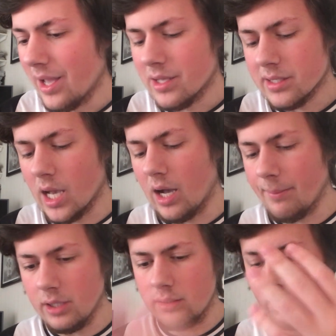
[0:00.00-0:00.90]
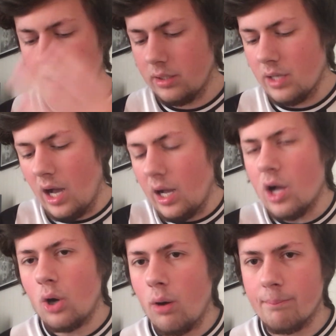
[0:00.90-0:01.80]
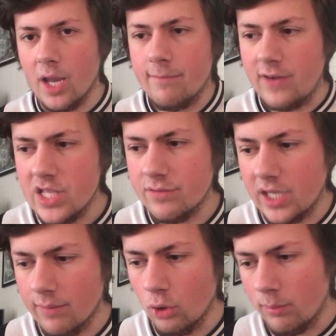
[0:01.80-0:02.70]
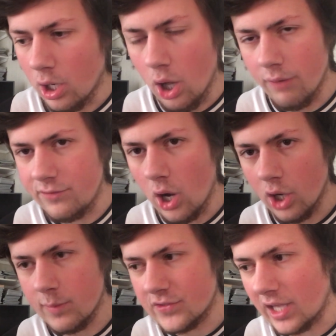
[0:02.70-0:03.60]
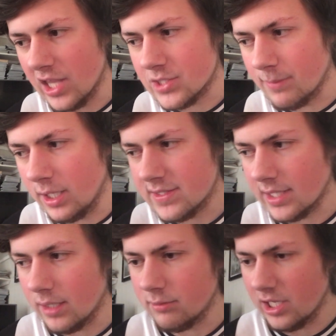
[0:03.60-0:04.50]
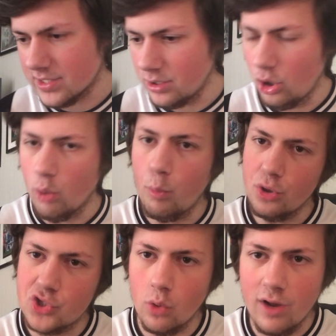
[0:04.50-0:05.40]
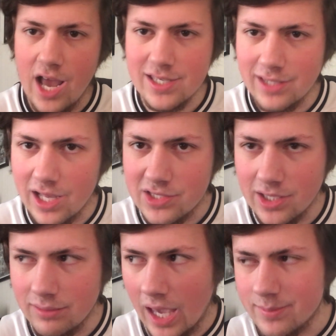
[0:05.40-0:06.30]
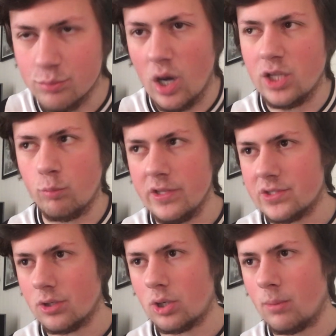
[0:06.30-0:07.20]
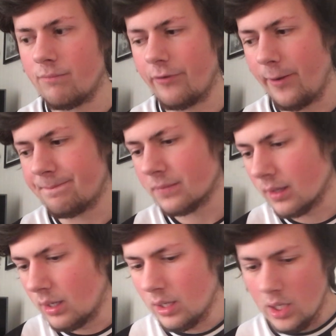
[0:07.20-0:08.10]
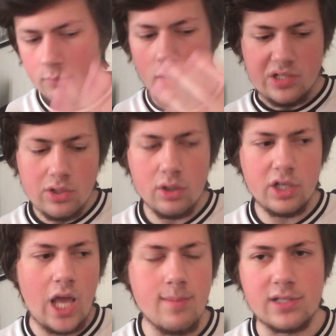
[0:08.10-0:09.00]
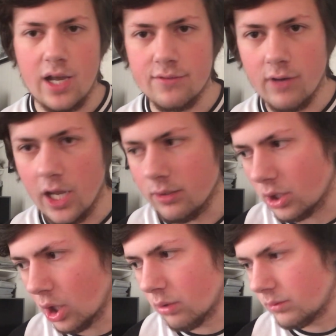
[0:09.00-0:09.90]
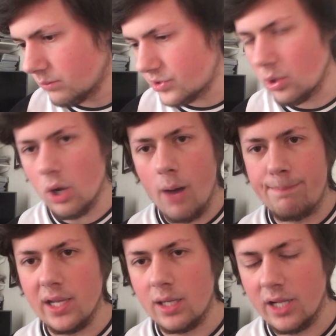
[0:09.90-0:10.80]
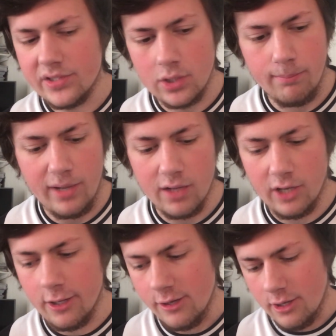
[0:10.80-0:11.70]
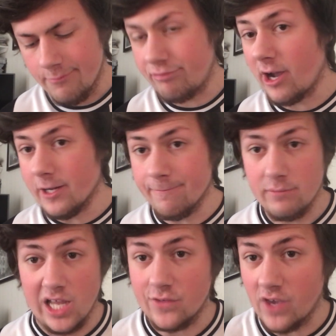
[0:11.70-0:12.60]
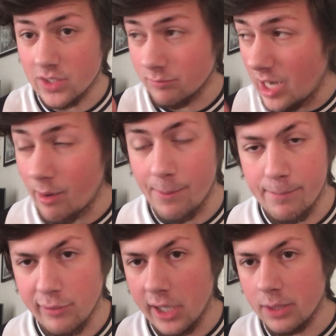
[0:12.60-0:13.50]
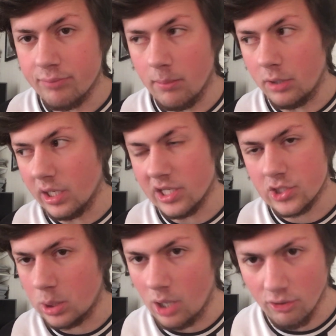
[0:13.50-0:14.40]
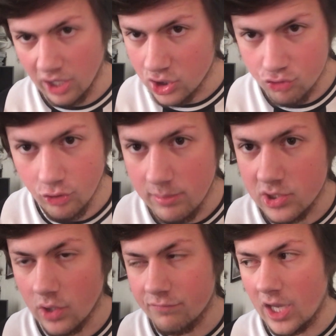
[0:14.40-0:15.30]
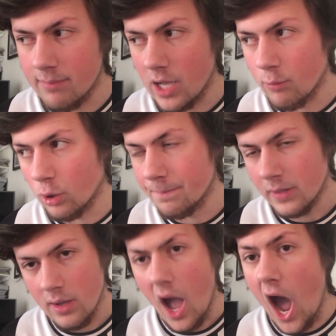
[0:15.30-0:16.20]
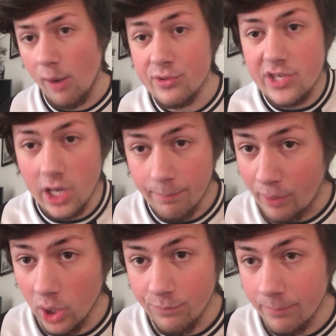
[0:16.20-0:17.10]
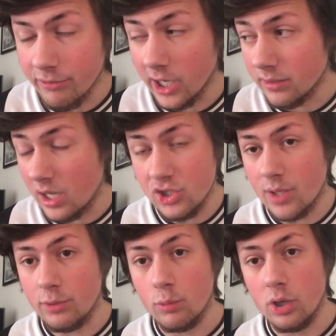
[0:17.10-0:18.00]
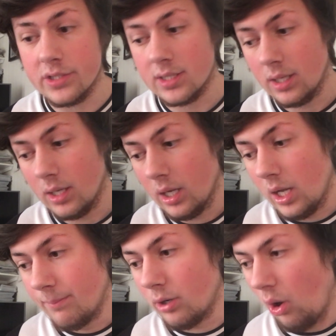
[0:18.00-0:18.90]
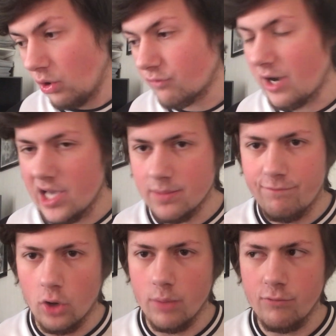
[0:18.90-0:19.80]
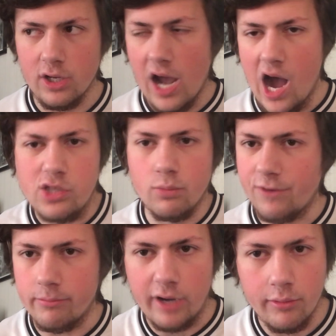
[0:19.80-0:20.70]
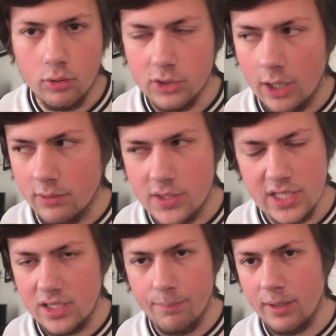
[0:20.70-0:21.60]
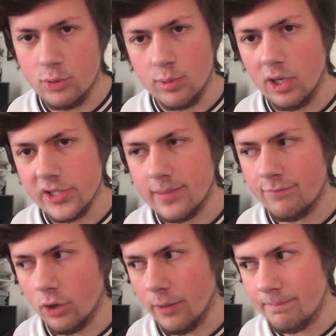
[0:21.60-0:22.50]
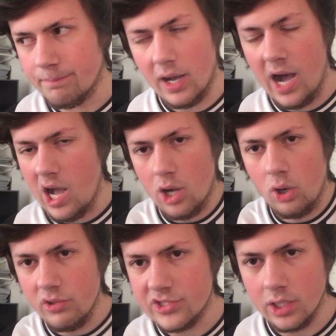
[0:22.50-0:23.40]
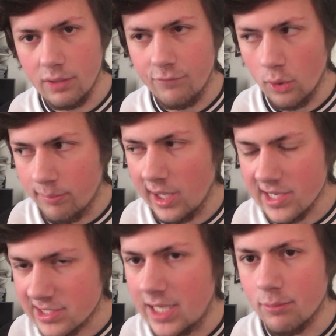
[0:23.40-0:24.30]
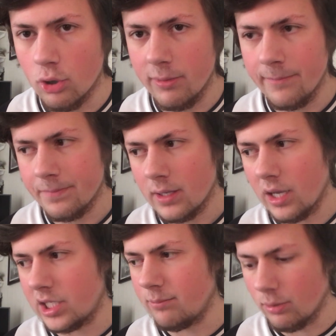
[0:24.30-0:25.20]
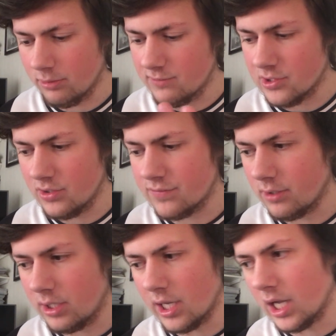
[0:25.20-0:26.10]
yeah, I mean, I can't blame fans for giving up. A lot of the arguments against me saying, well, listen, won 2 of our last 19 games, where the win's going to come from. Well, let's look at the games left, right? We've still got a big players to come back, right? Brighton, let's face it, we'll never beat Brighton in the Premier League. It's going to be an extremely tough game, that one. I would take a point from Brighton, I generally would. But all relies on Fulham, really. I don't think Brighton will go down this season. It'll be between us and Fulham. But I can't see the Fulham players keeping up the results, really.